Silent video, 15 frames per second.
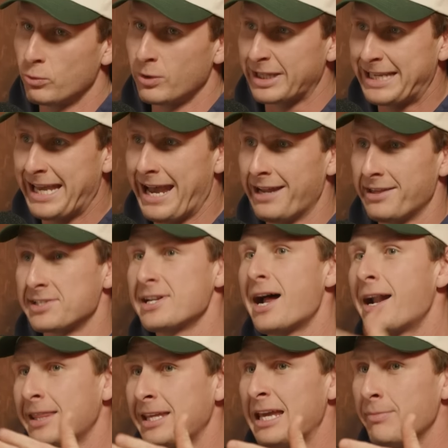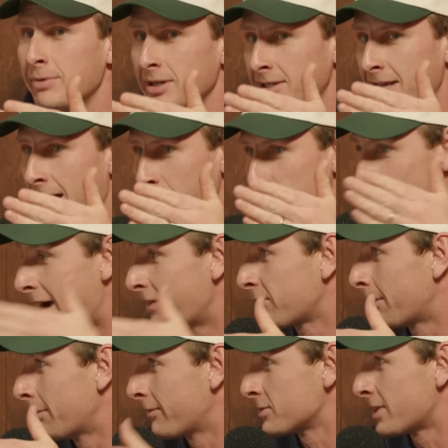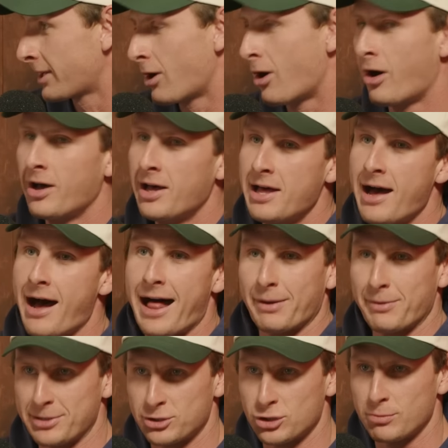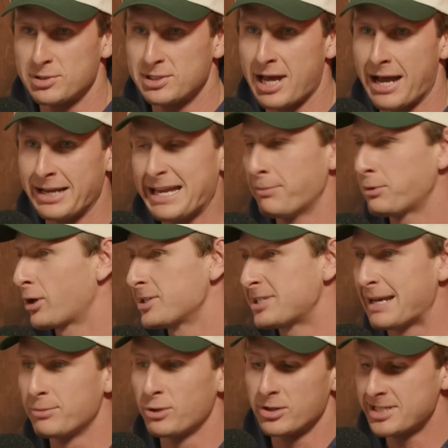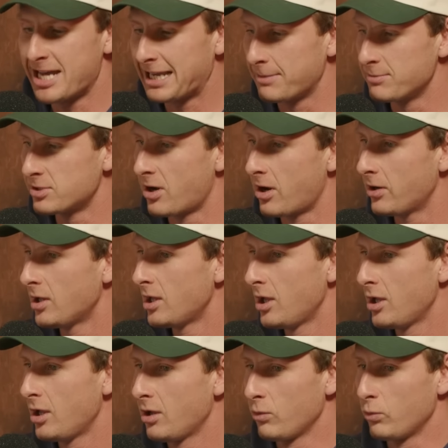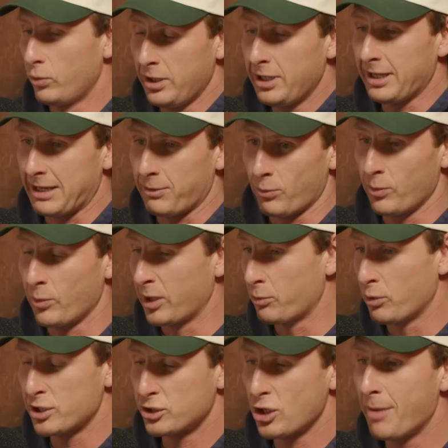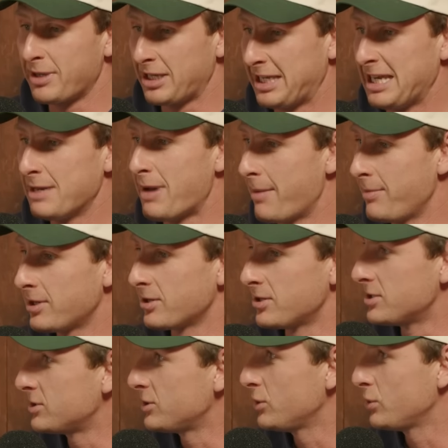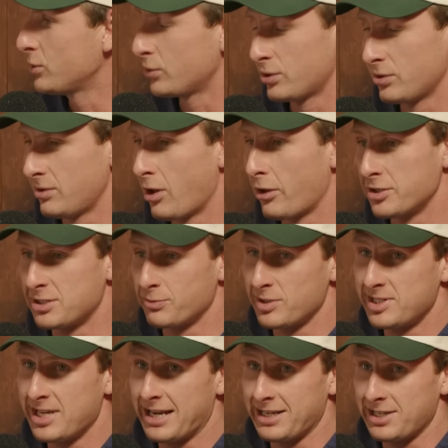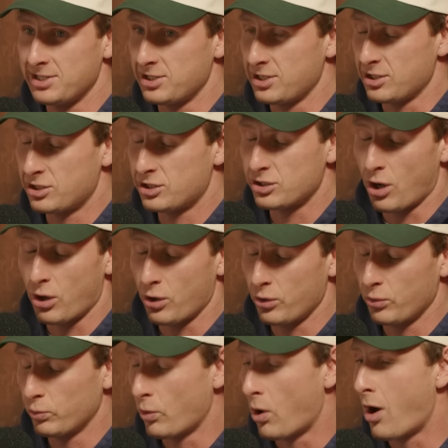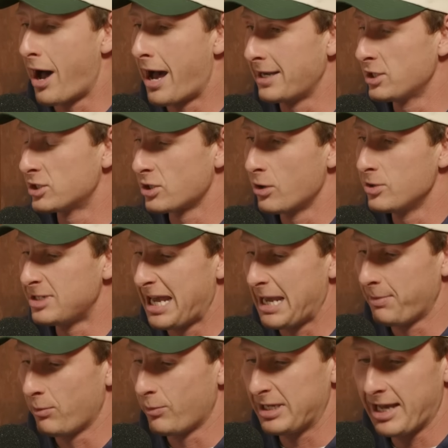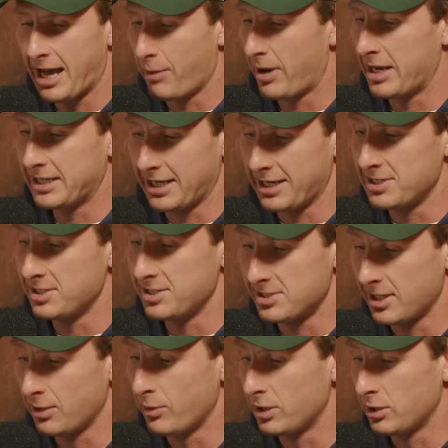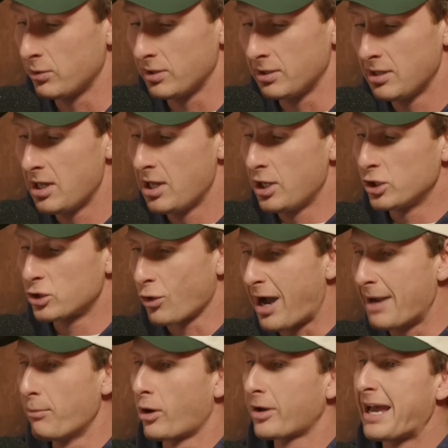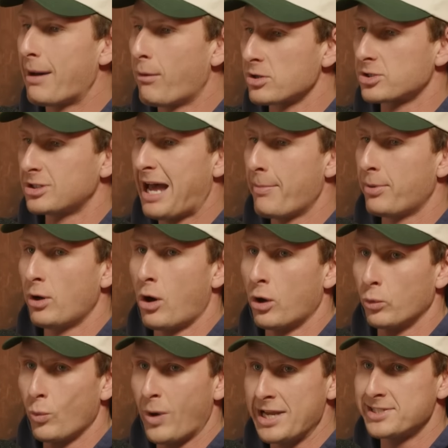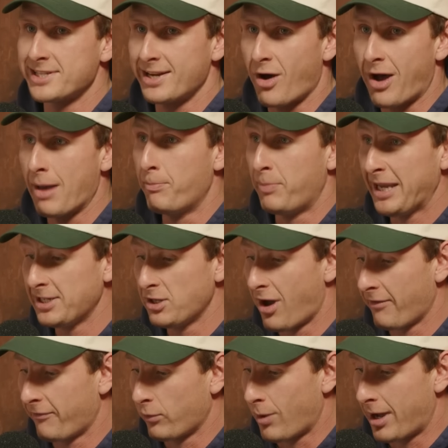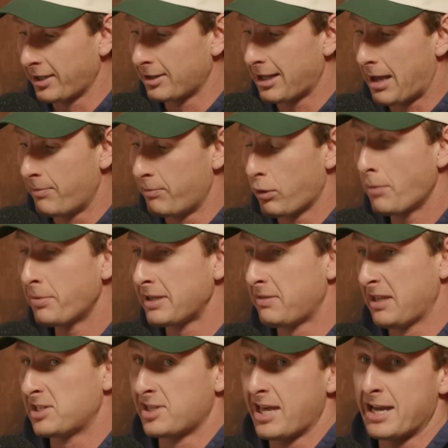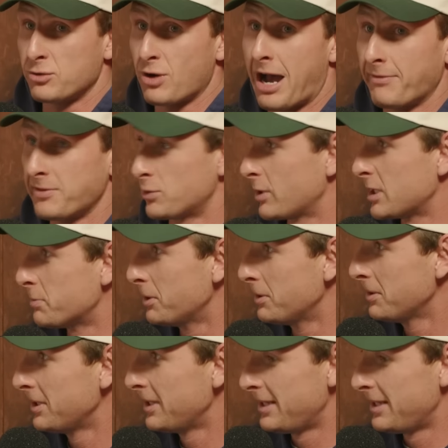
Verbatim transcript: really cared at the start of the year. But come draft time, everyone's like, oh, Harley Reid's a superstar. Yep, got to take him, got to take him. So really, we're, so big here, mate, because you your knowledge, as we said, is just so wide and so deep. And we can't wait to get into this thing with you and try and mock out what's going to happen on Wednesday night. A big night for one club. Probably it's their draft is Richmond.